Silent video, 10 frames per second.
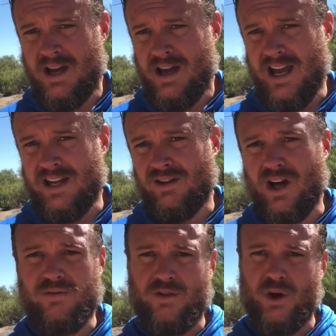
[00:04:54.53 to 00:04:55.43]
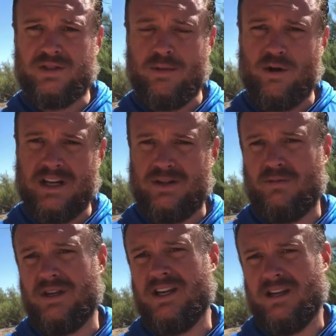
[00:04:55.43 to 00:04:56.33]
and love for those they bring into
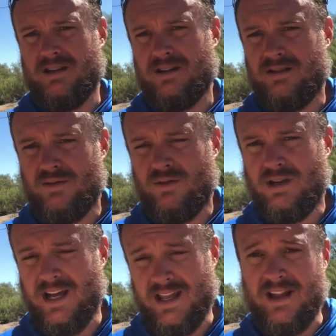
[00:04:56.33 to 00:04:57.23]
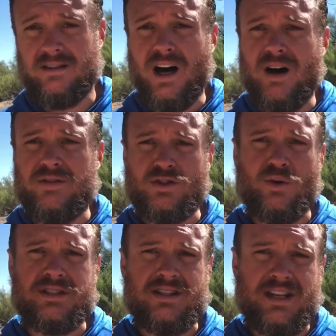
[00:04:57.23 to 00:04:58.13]
being. And that love is
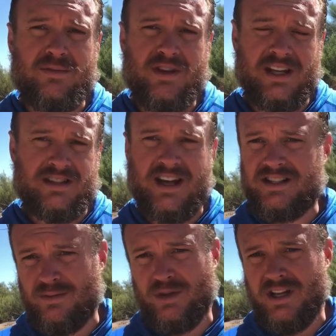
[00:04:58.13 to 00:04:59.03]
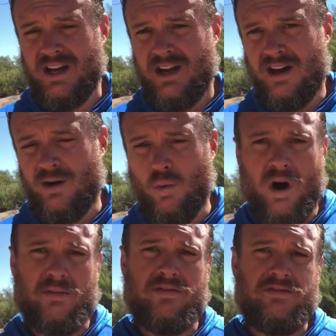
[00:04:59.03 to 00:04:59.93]
always the same thing. It's not simply a
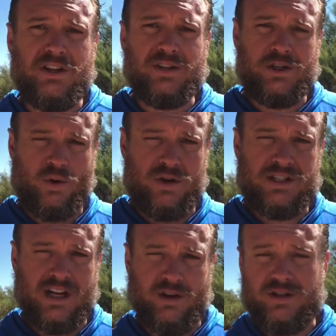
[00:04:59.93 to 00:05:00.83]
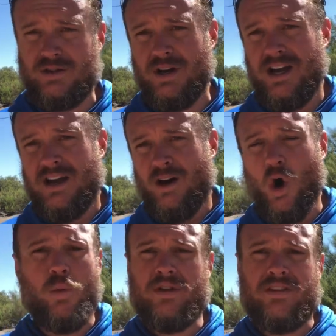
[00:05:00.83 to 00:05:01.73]
warm feeling towards the other to
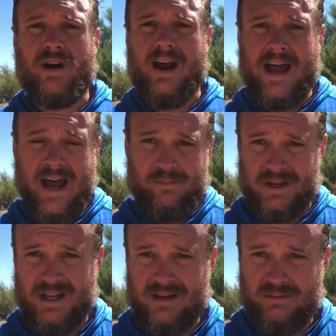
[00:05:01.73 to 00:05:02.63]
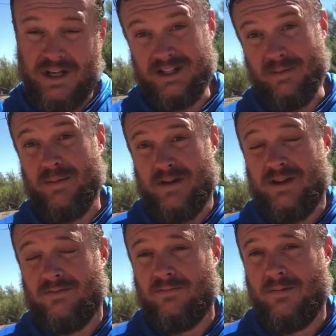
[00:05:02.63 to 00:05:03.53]
hope that they're happy, because they might
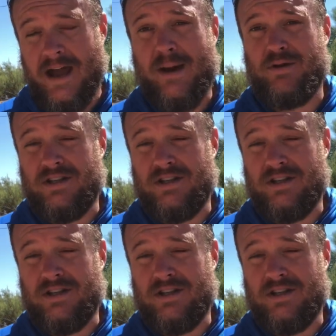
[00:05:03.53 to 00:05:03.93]
be happy in